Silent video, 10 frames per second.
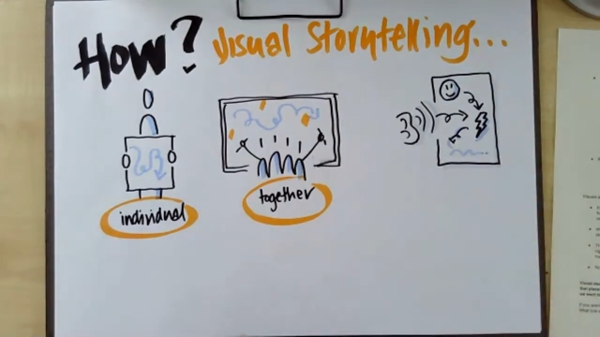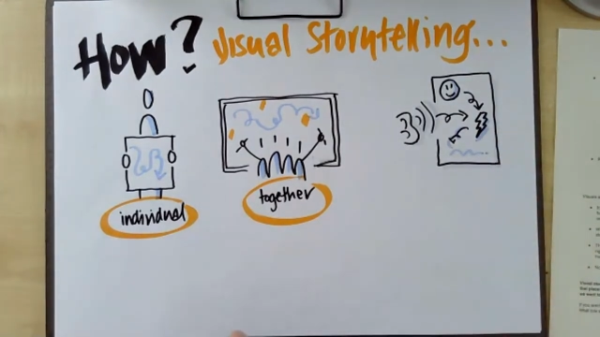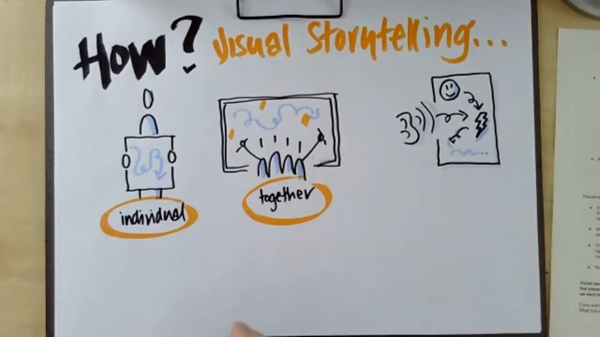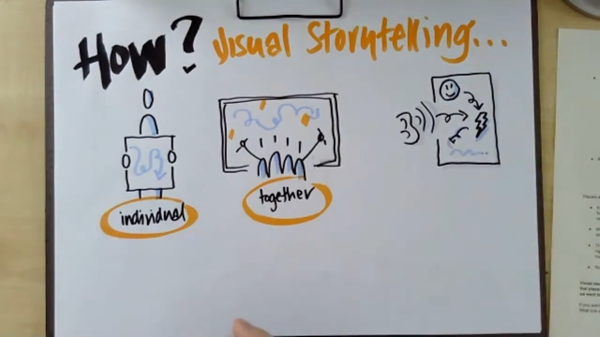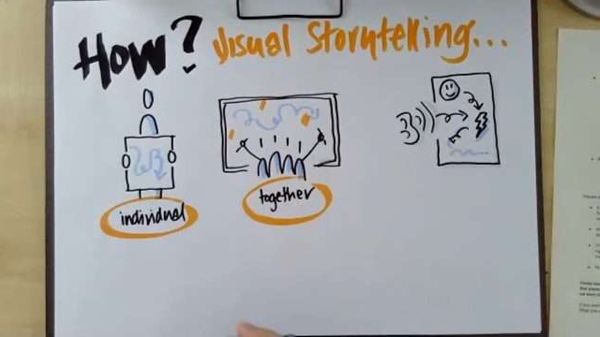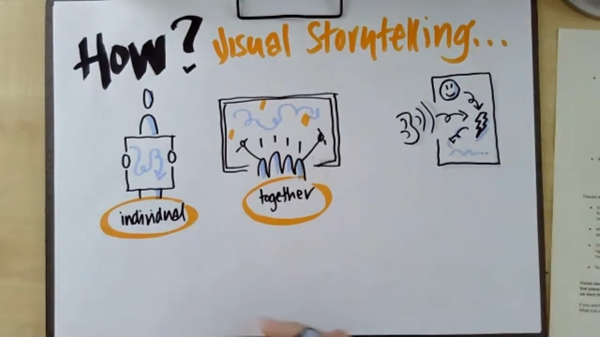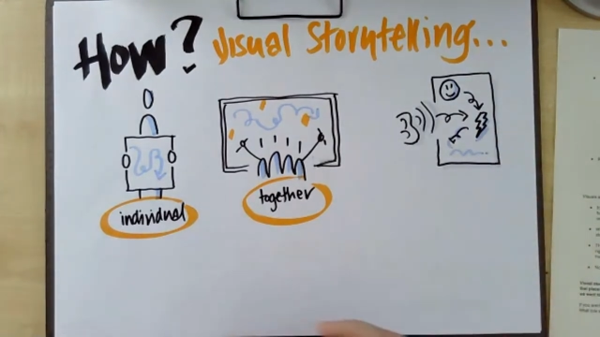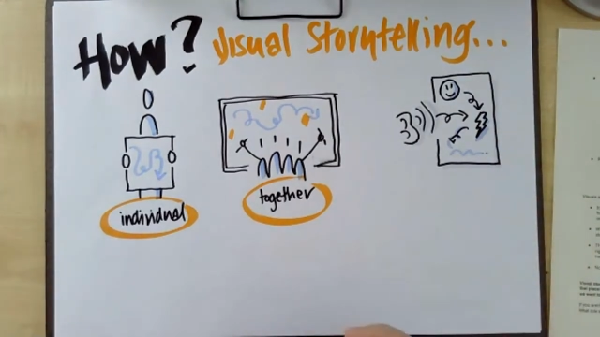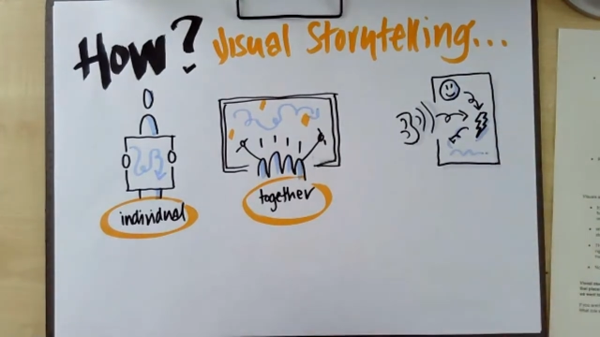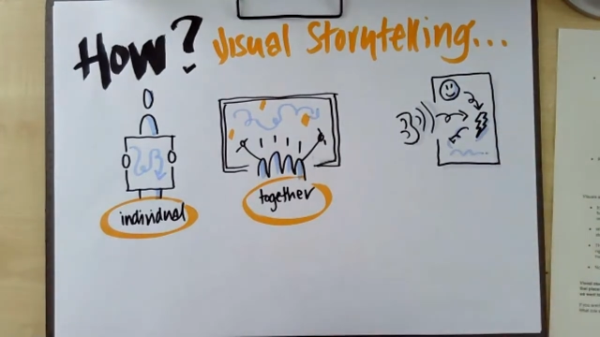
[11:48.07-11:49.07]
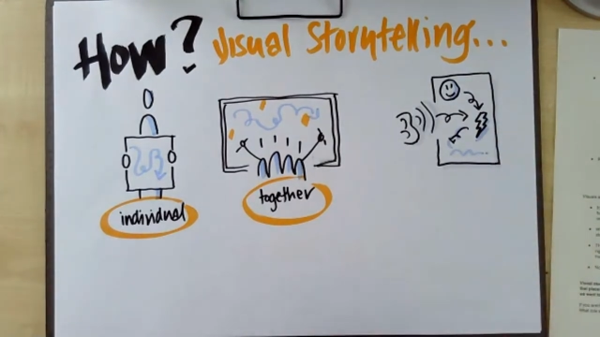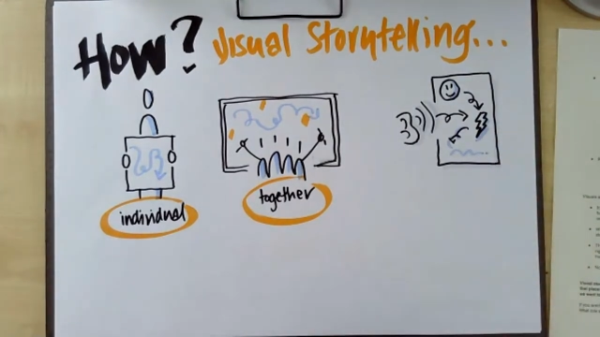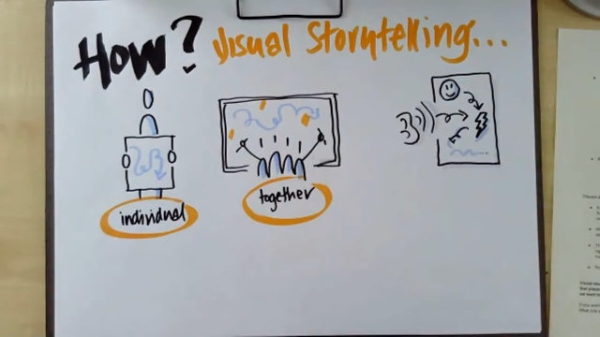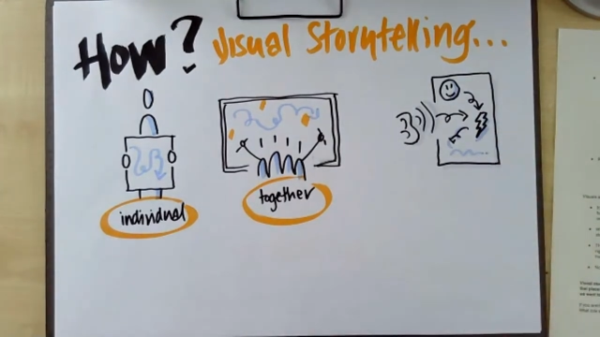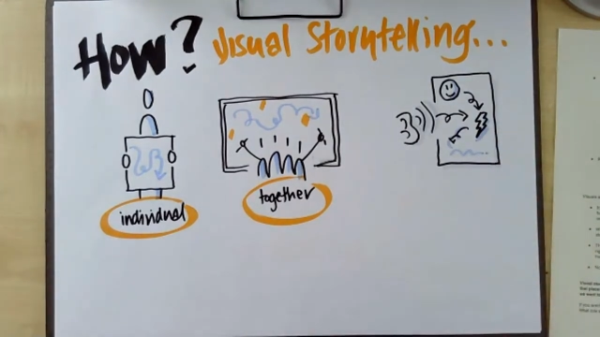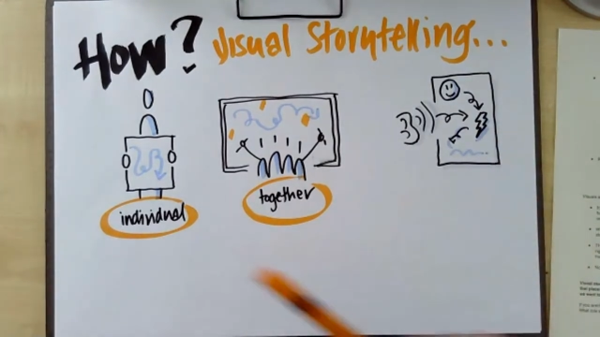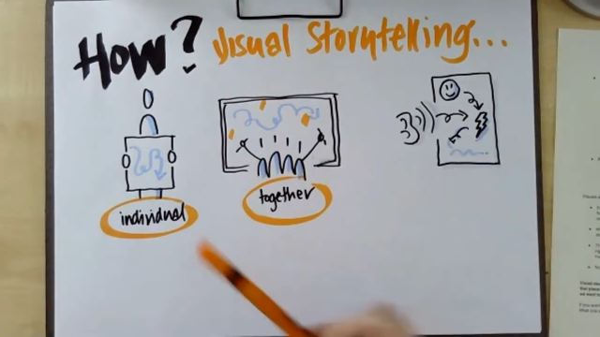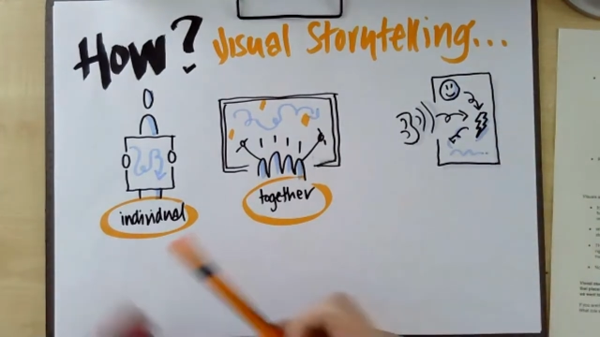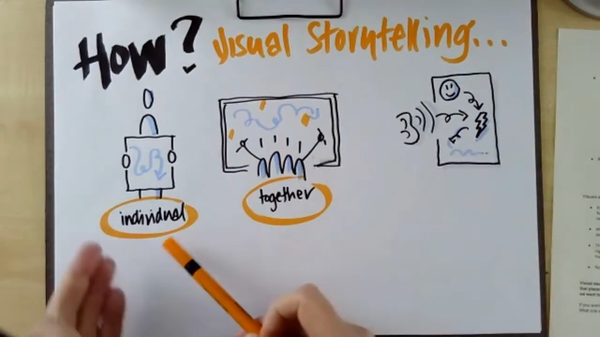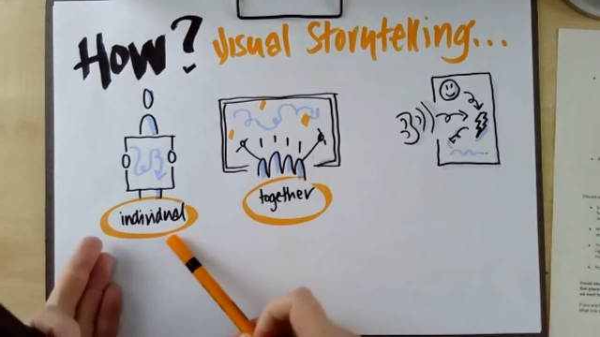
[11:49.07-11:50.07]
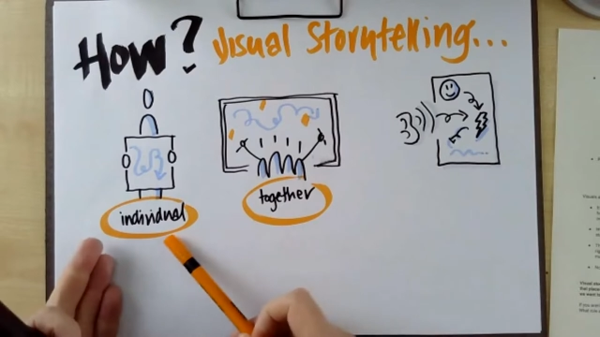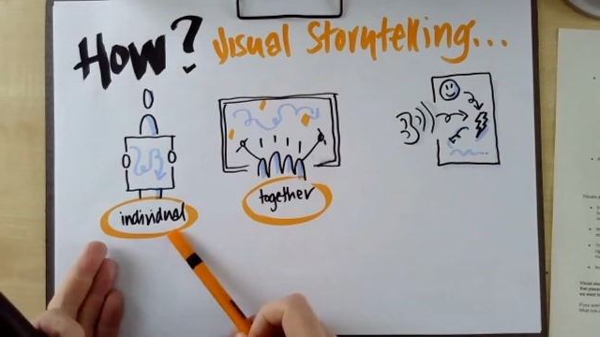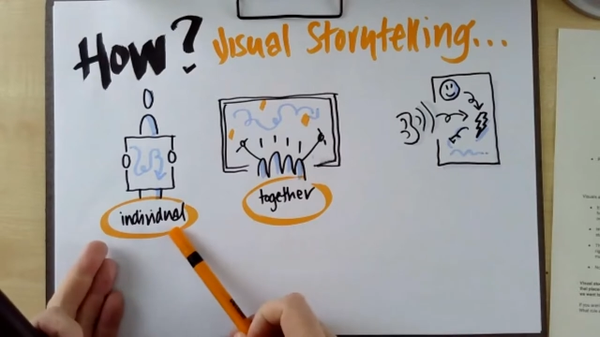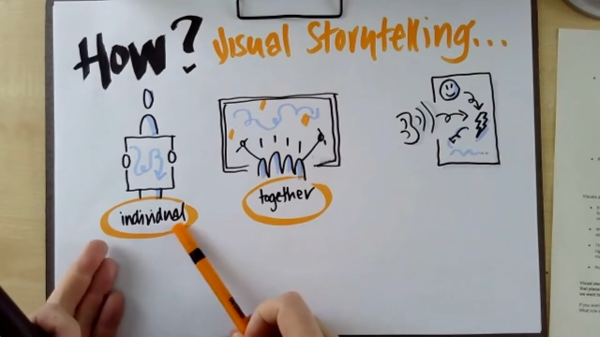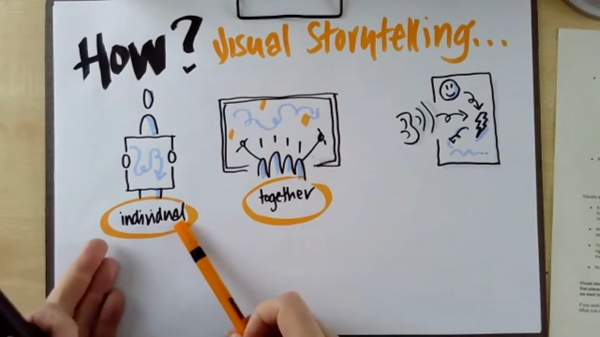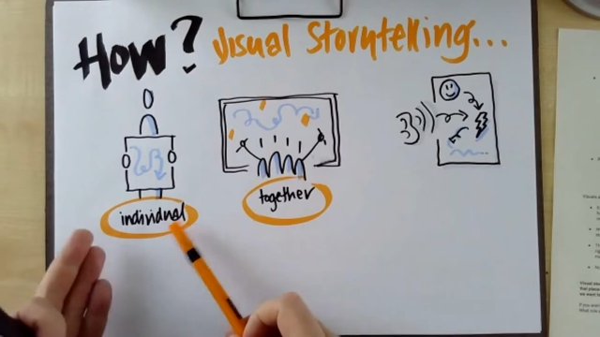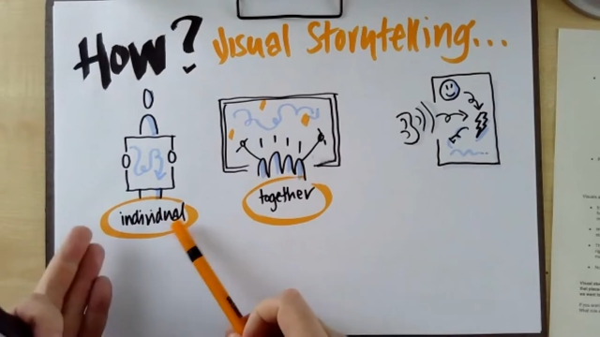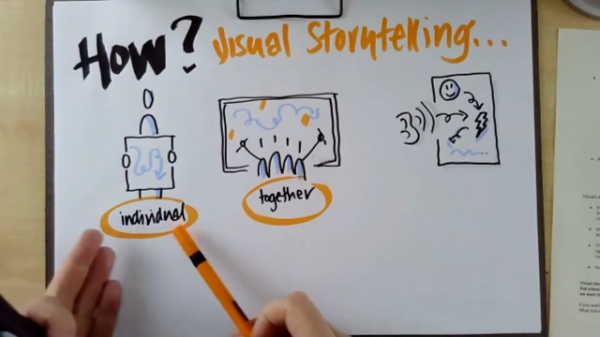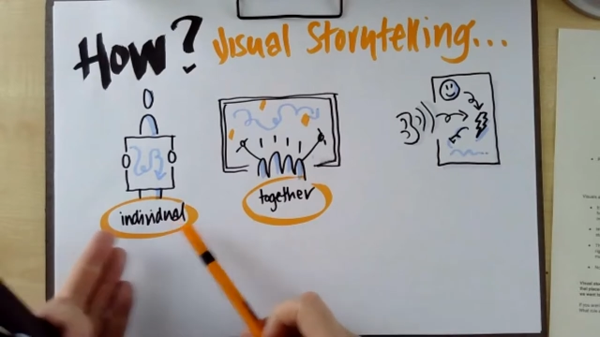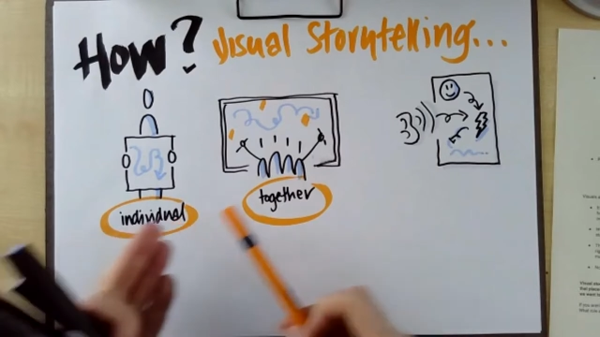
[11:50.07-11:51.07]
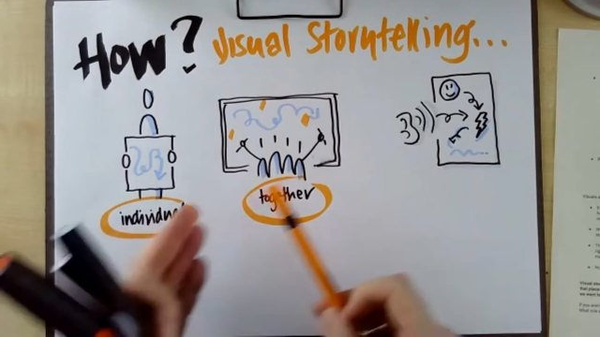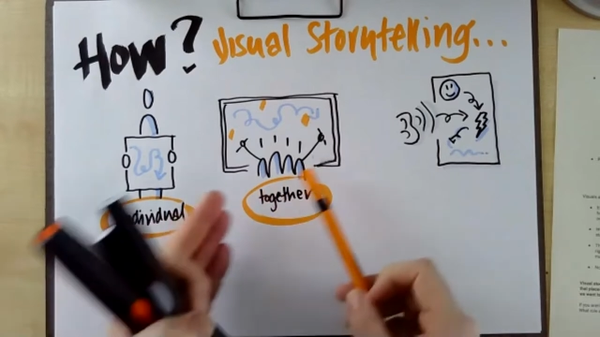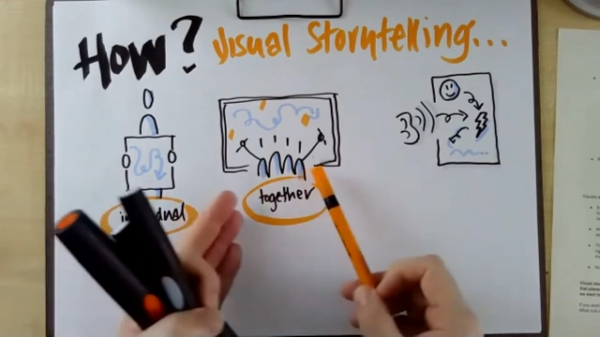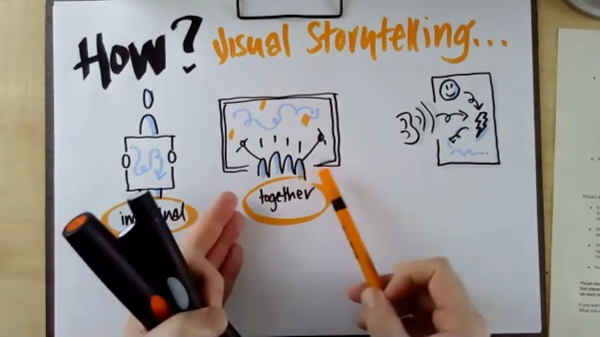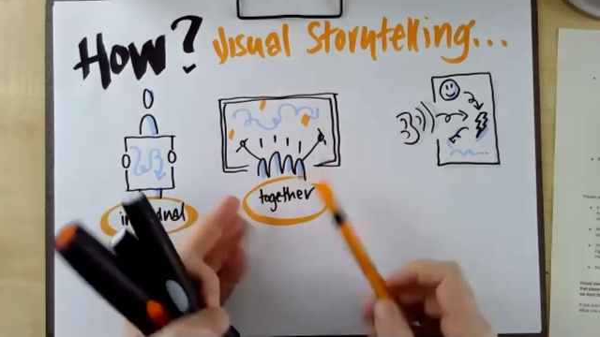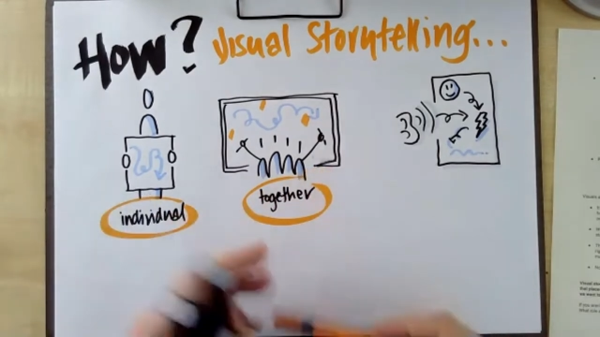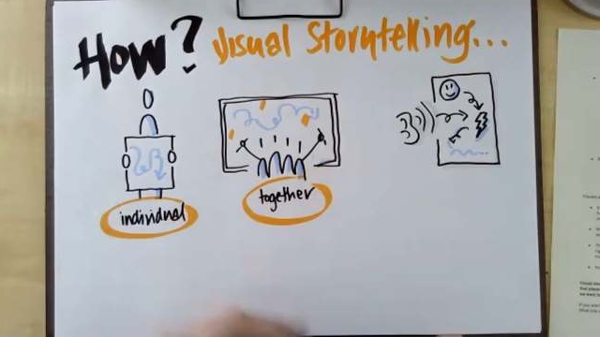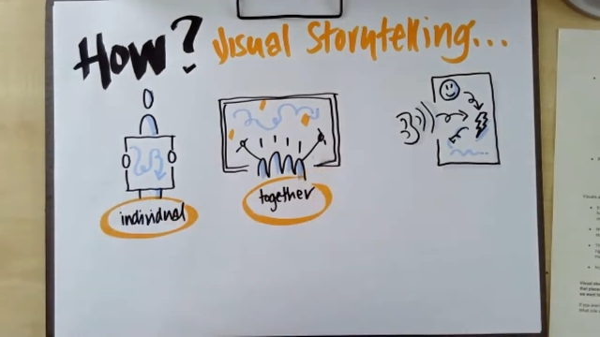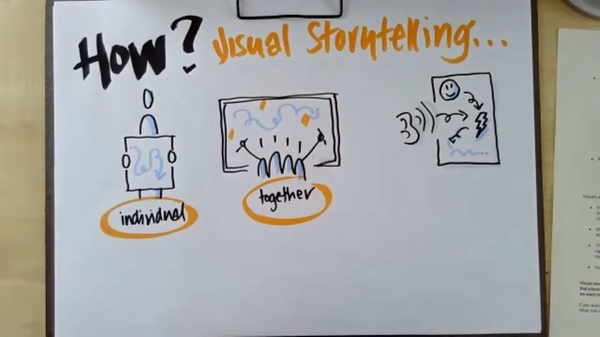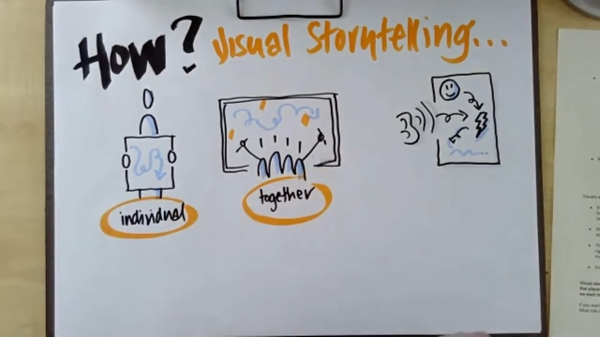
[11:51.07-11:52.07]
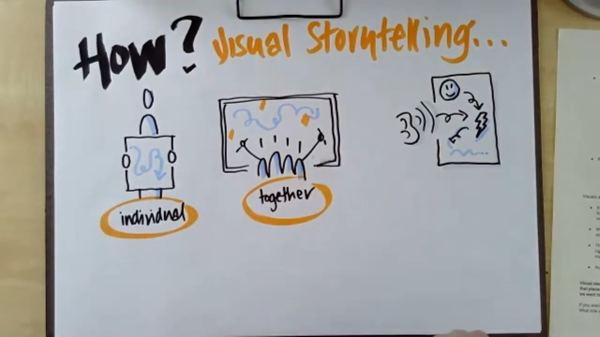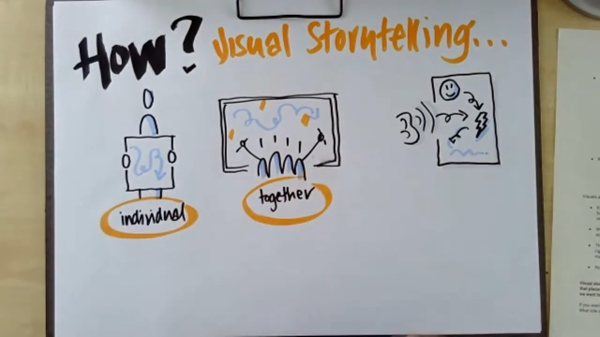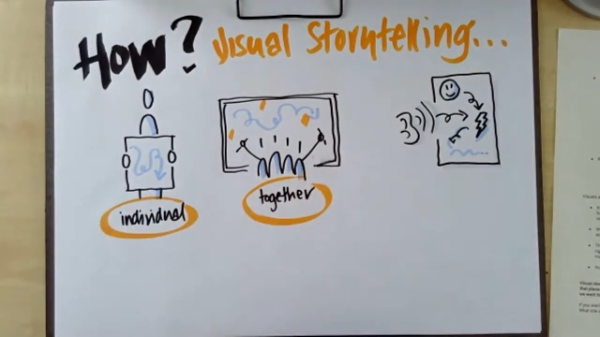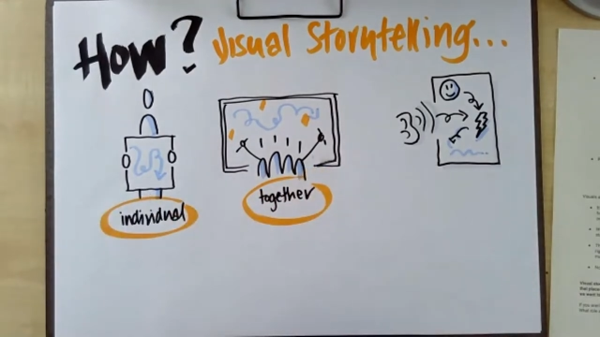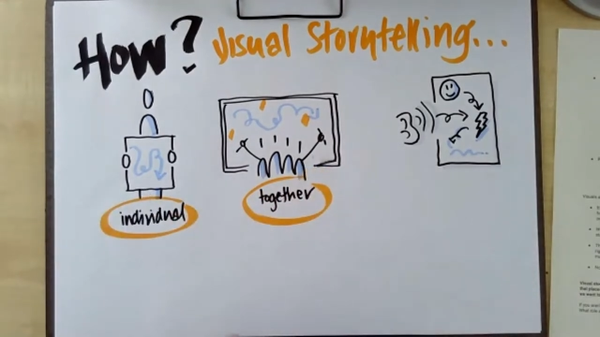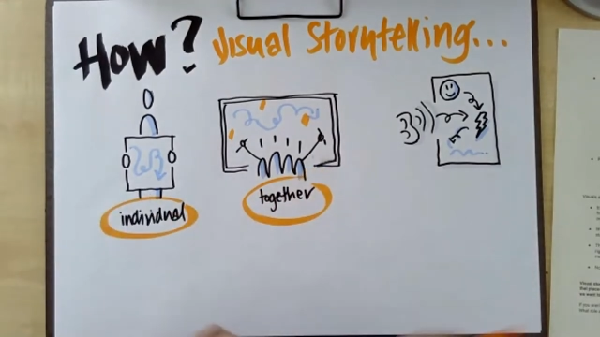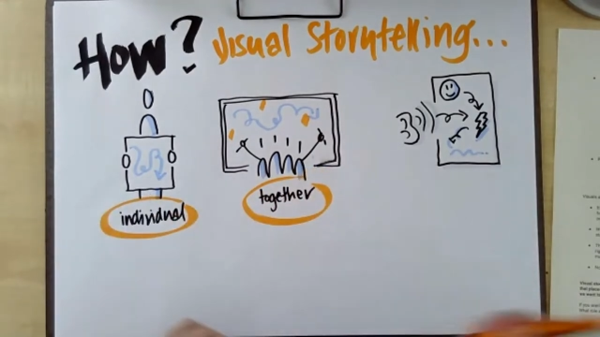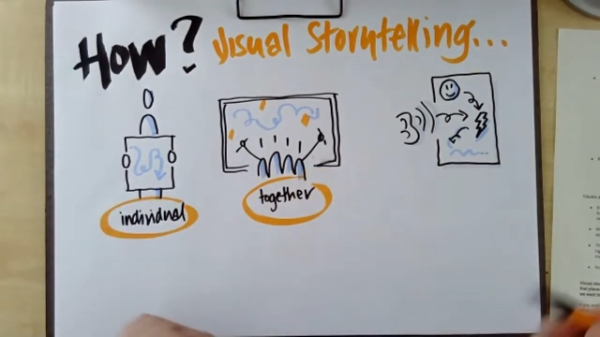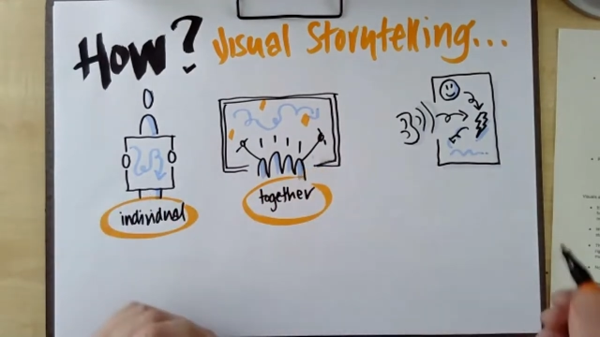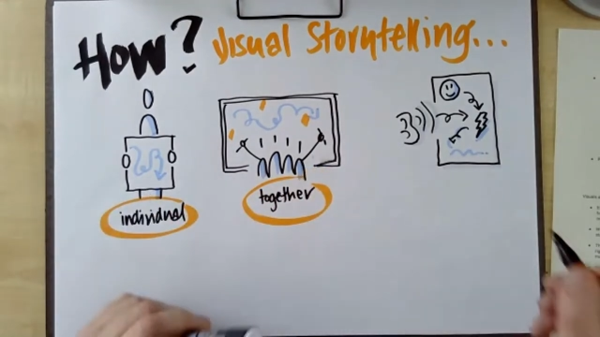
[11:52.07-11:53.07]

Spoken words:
No face is visible, so there are no lips to read.